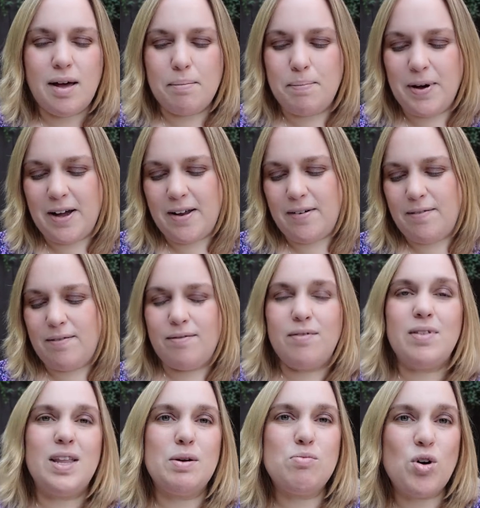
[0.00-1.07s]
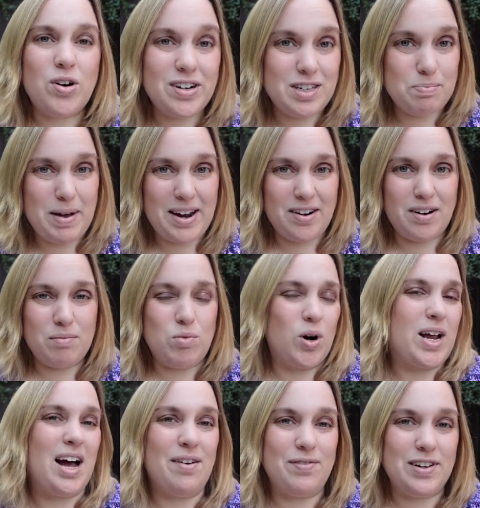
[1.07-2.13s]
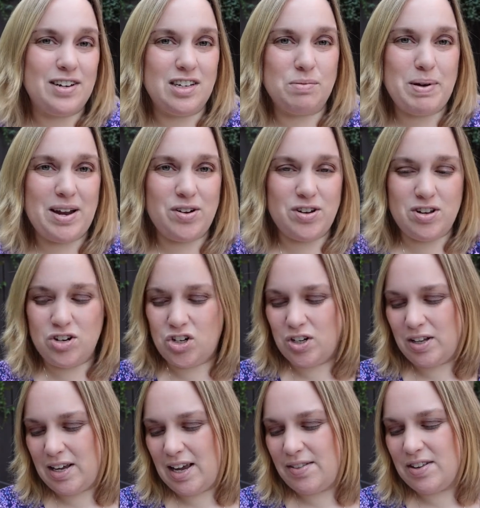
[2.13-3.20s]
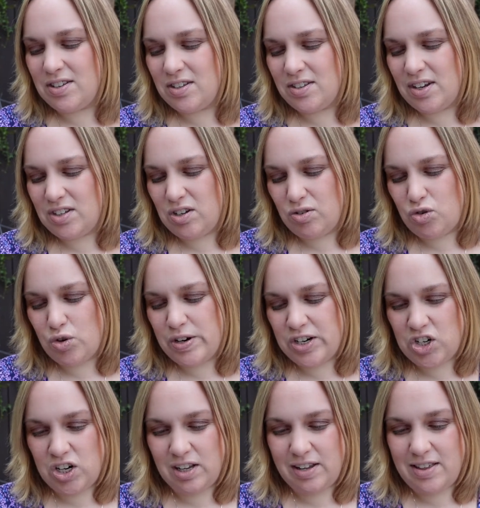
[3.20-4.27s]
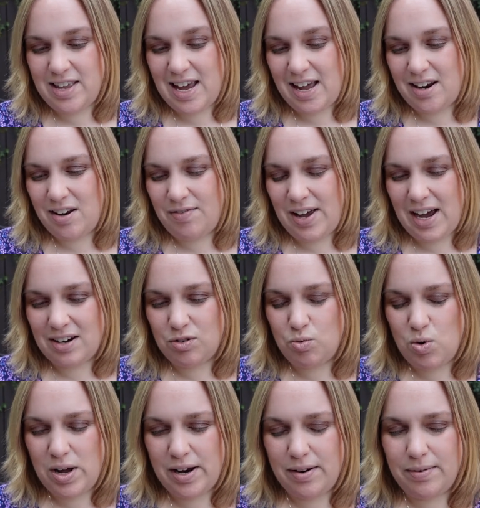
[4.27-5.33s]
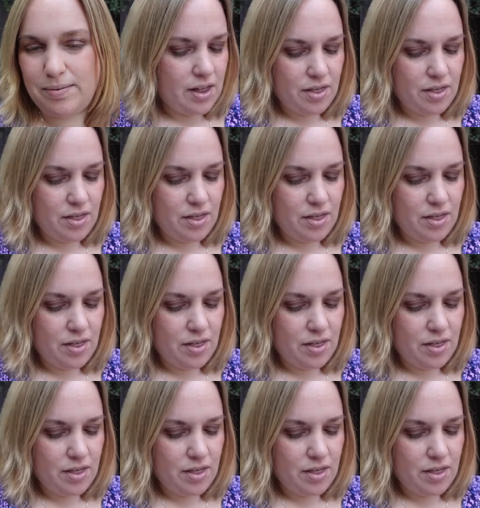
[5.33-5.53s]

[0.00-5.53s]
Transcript: But More is better, more conflict is better usually, and this is also traditionally the end of Act 1.